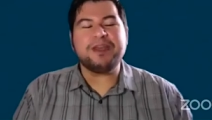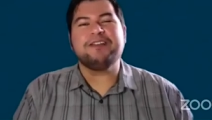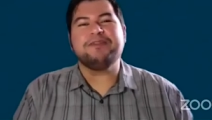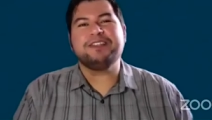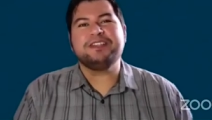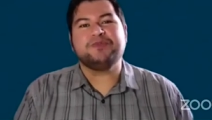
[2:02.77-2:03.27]

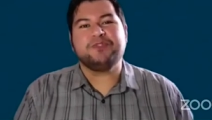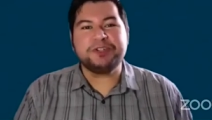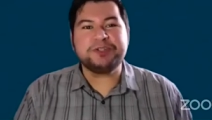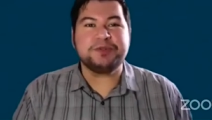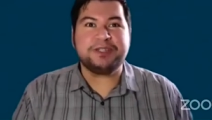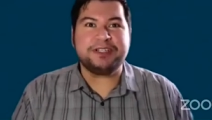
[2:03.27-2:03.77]
have these
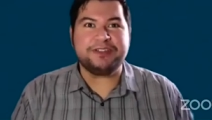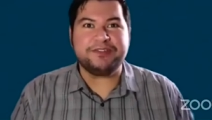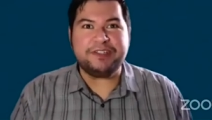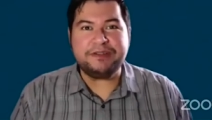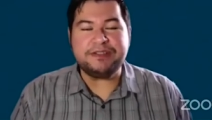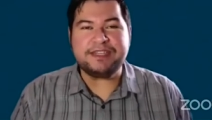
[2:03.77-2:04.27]
virtual
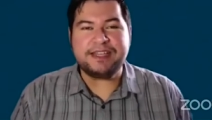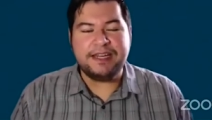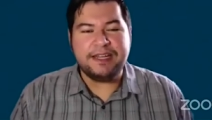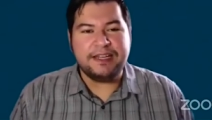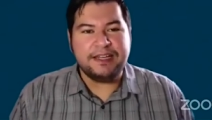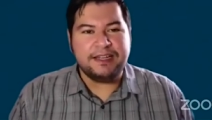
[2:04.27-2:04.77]
interviews.
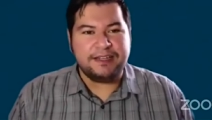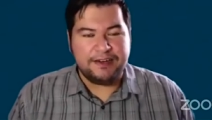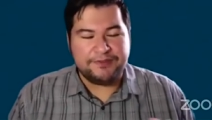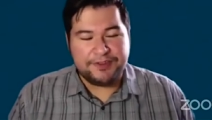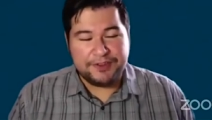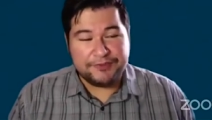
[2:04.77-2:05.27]
Now,
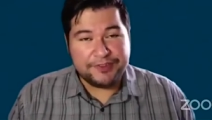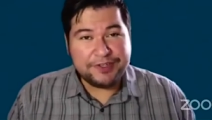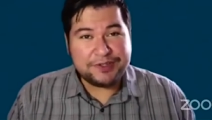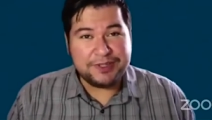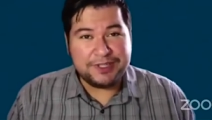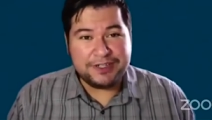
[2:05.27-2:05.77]
for the
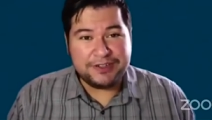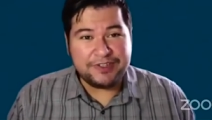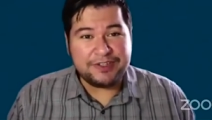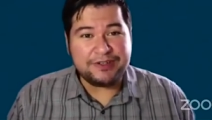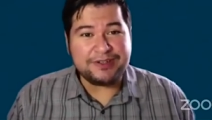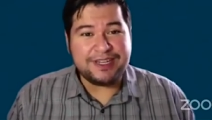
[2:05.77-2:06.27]
virtual
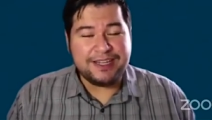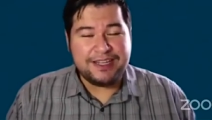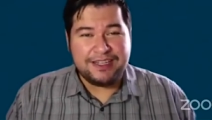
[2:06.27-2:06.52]
interviews,